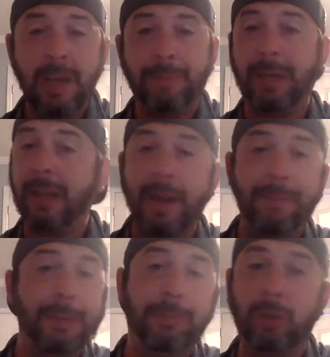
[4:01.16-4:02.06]
but a lot of
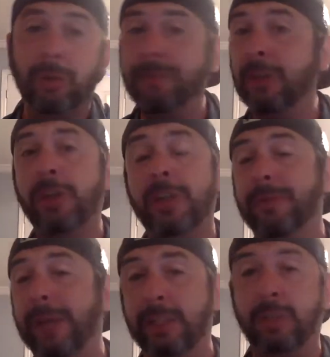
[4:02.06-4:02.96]
people don't even look at the
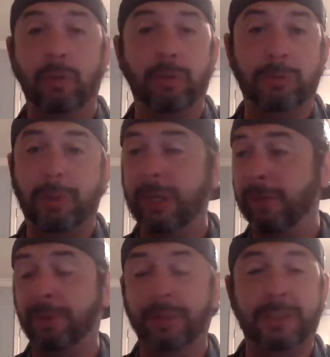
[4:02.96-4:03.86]
Vegas totals when
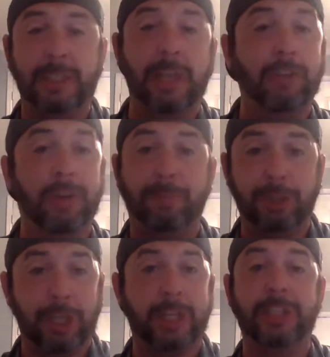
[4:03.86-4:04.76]
they're putting together their
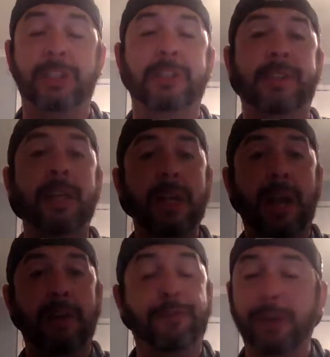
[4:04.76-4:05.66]
projections
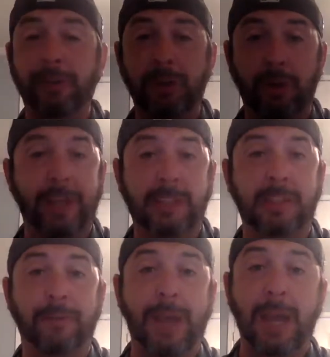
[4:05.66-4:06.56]
and figuring all that
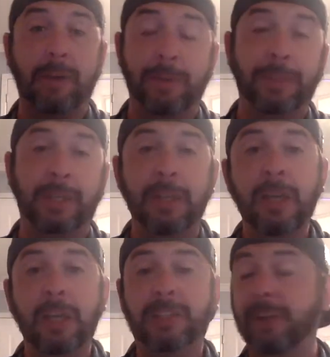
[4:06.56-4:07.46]
stuff out. I mean,
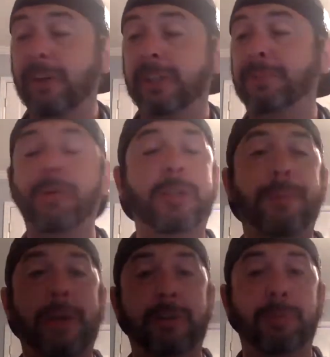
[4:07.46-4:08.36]
serious sports
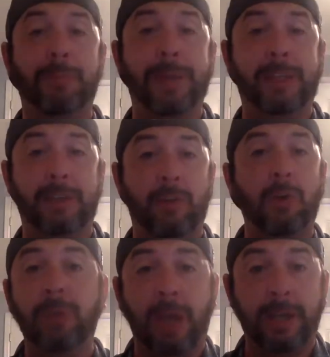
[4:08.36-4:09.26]
bettors will make their
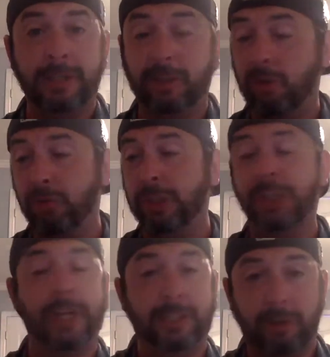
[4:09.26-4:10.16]
own lines. They'll
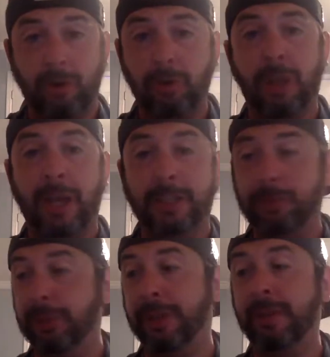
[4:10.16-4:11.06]
originate their own lines
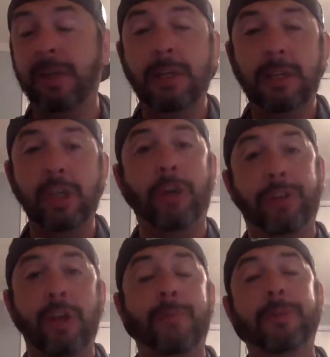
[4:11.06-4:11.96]
with, the
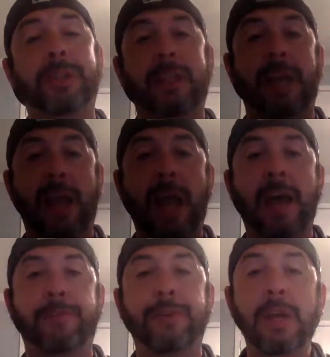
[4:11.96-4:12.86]
numbers that they
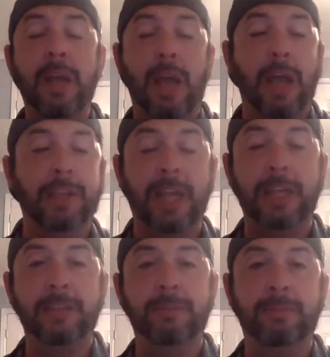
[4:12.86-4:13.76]
have. And
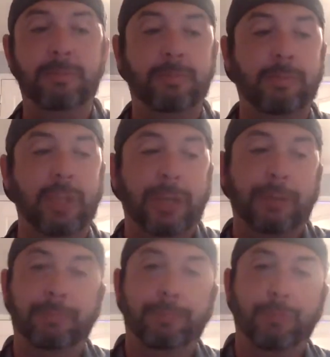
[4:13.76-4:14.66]
then they
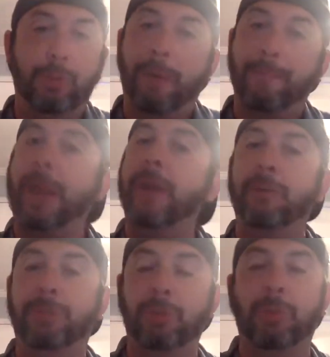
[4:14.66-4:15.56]
will compare
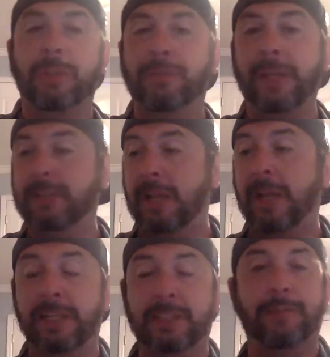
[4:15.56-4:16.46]
them to what the Vegas
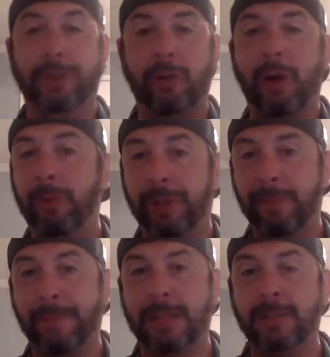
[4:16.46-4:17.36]
line is to figure out where their
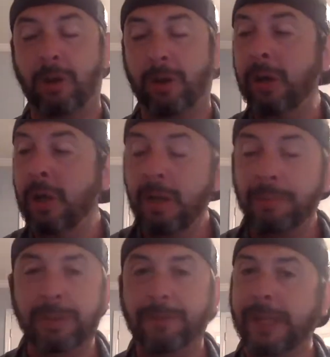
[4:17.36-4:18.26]
bets are.
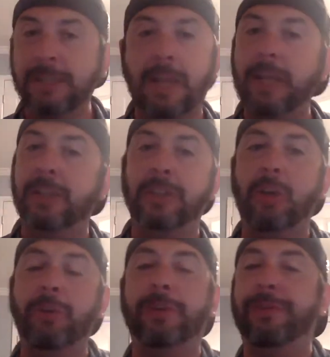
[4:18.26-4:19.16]
But the Vegas line doesn't
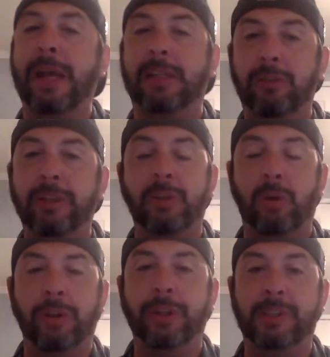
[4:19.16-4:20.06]
always factor into
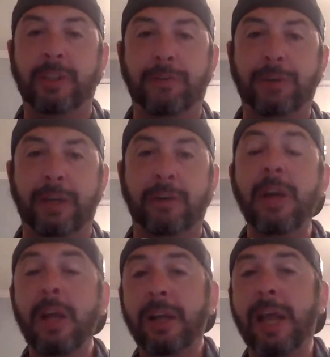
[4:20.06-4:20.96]
all this stuff here.
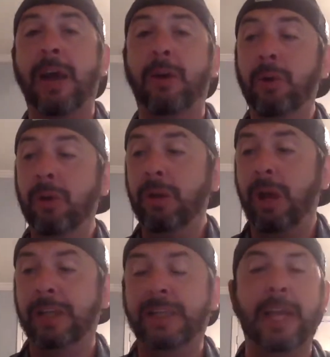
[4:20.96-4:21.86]
Now,
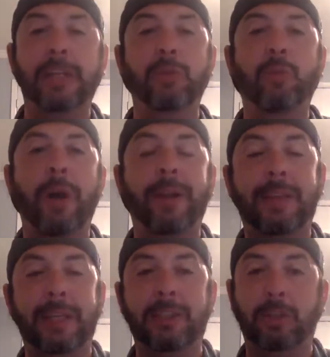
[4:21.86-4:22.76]
again, you want
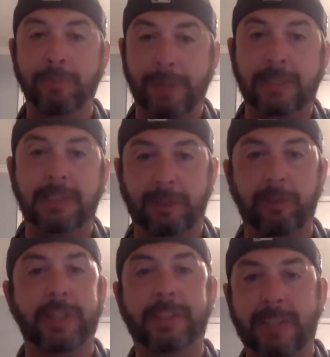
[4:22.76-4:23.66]
things to make
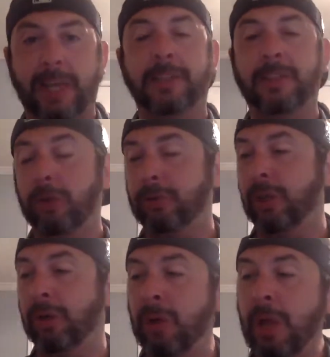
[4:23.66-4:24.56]
serious sense, though.
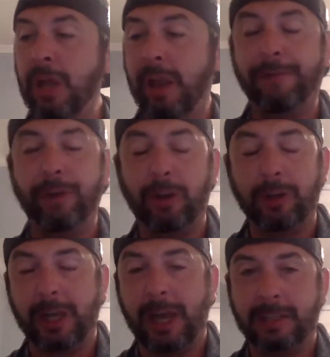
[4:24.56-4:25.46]
So if you're
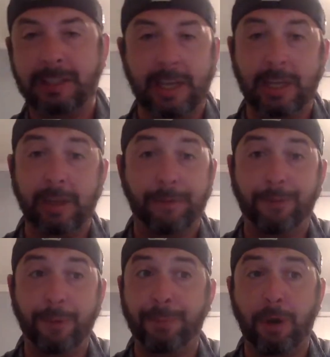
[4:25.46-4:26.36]
looking at, say, a
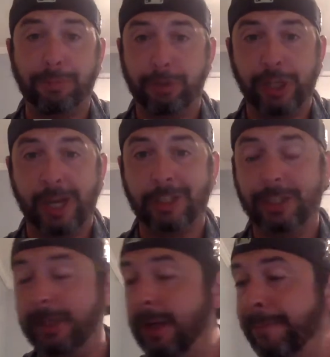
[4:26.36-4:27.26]
football projection,